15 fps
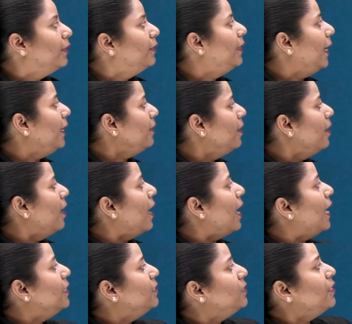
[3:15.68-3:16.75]
Then
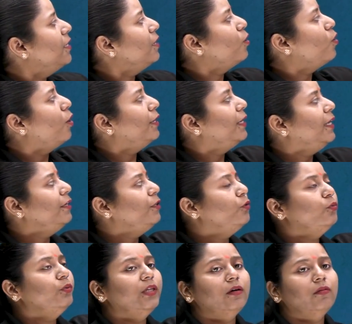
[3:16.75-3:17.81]
answer according
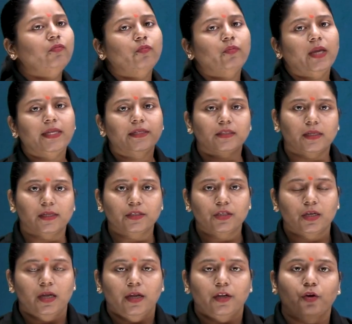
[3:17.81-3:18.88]
to the weightage.
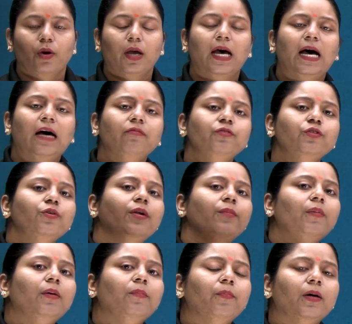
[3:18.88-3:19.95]
You have to
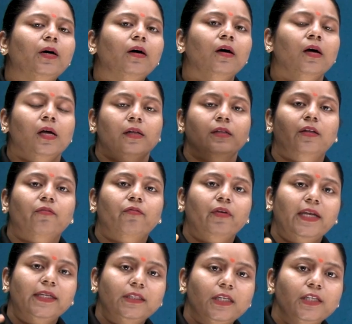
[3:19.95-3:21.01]
remember the
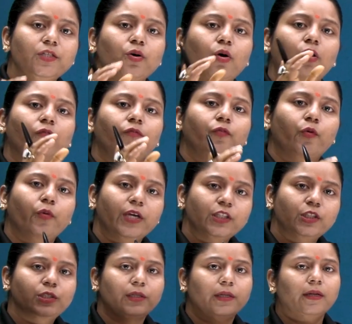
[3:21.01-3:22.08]
weightage of
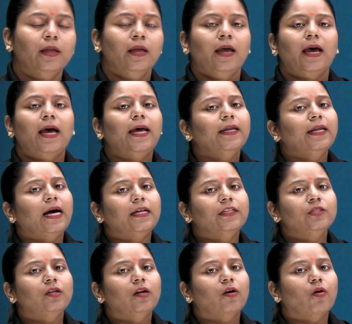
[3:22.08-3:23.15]
question and
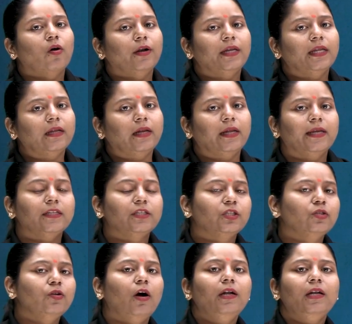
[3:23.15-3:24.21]
answer accordingly.
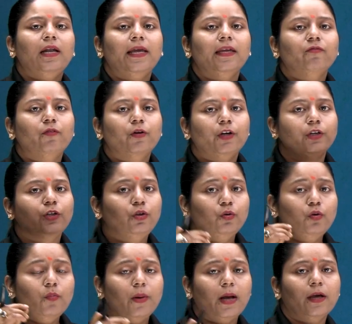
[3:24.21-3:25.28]
It's not like for a
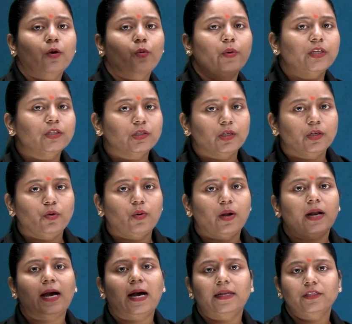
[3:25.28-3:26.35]
2-mark question you
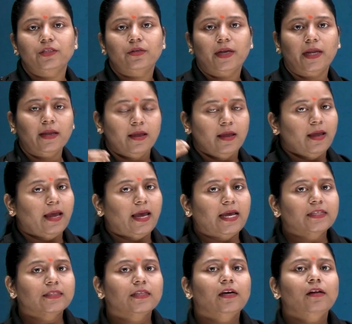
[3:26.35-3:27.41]
are answering
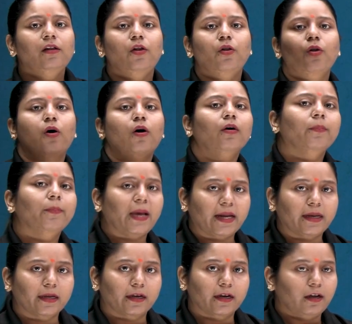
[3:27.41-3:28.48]
as a long
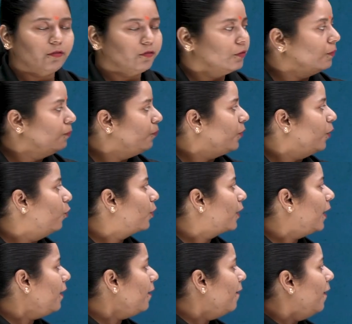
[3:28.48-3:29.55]
paragraph.
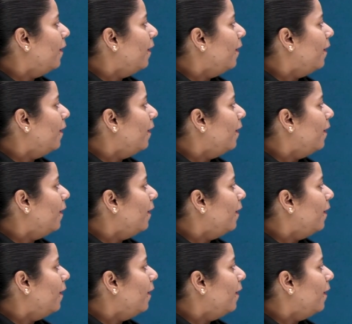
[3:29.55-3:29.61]
Okay,